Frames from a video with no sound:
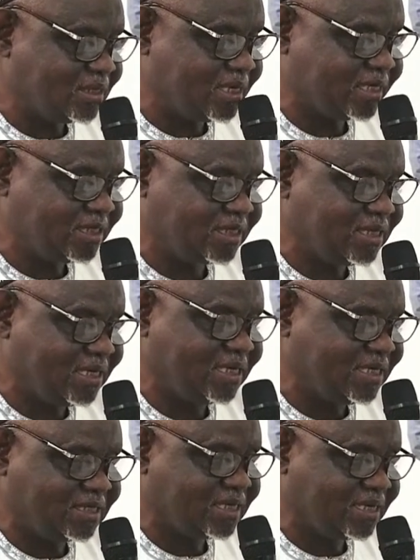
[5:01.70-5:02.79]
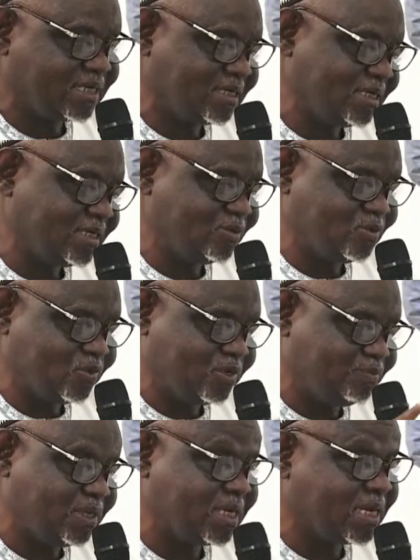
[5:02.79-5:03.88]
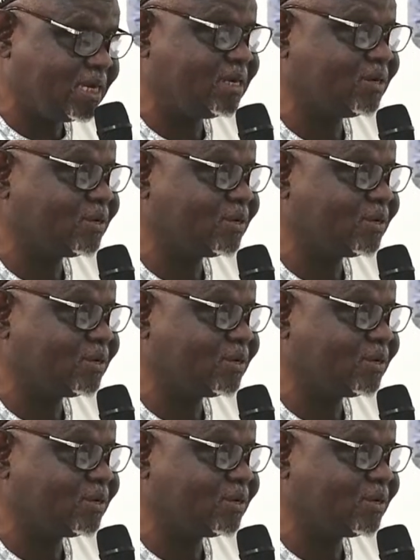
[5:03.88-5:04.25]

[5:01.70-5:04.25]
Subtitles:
election in Nigeria will be